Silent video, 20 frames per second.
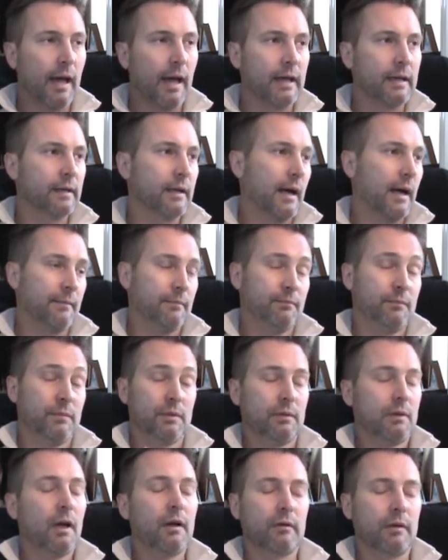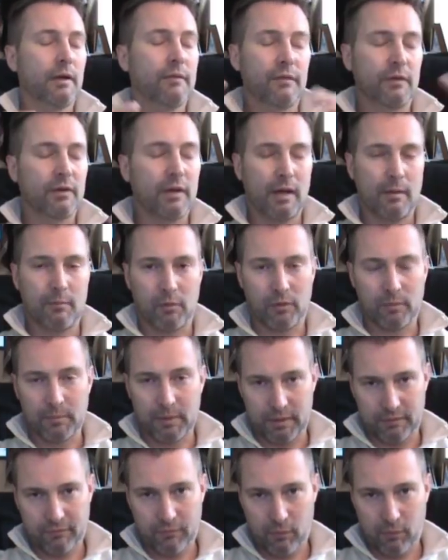And I don't have the time or the
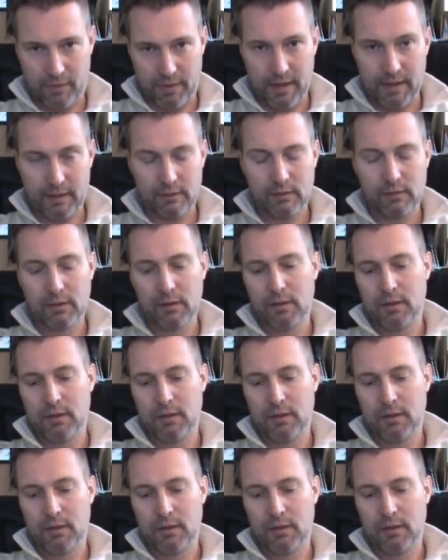money for that.